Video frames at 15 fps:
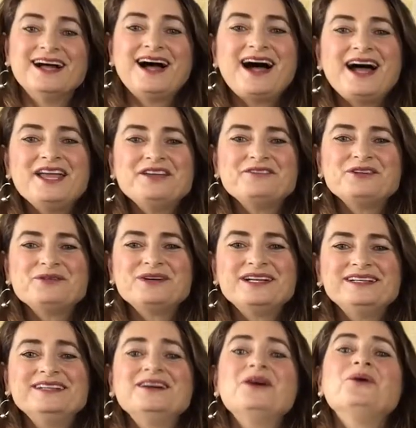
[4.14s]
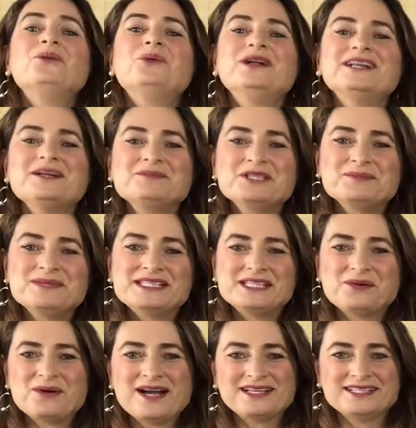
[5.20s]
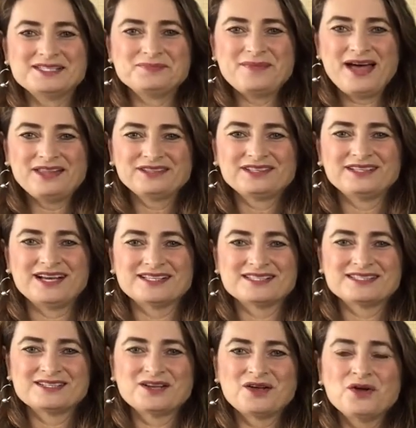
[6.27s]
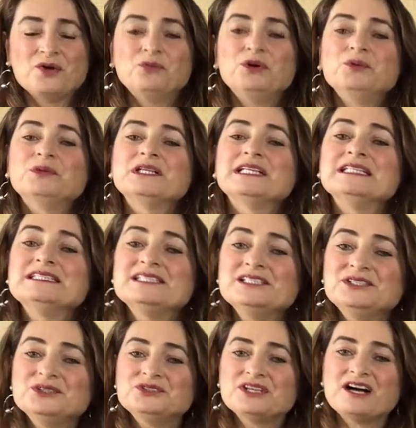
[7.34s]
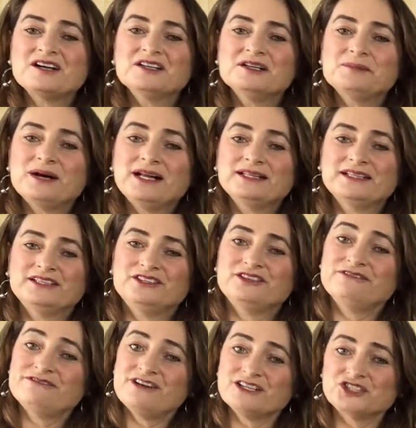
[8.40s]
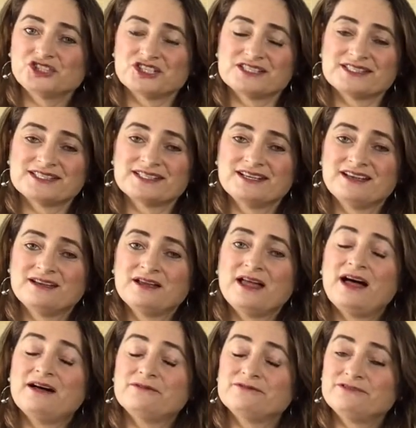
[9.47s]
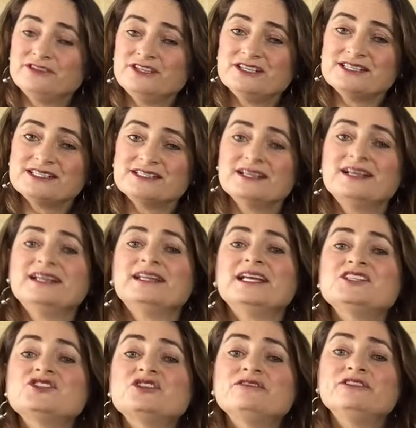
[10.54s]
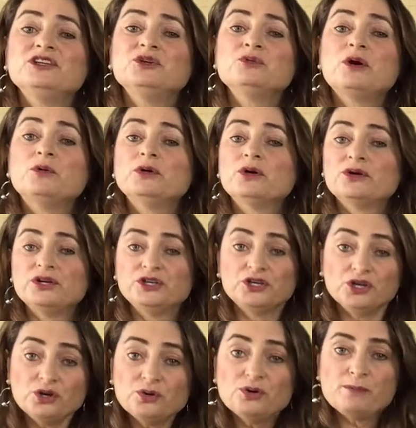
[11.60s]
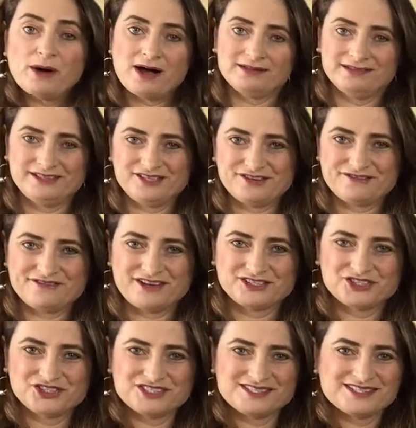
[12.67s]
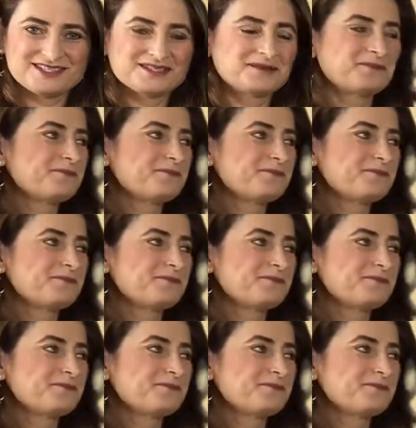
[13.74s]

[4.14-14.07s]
Hi everyone, welcome to Mrs. Sawaged's math class. We will continue talking about linear functions. Uh, first, let's review what we already know about linear functions.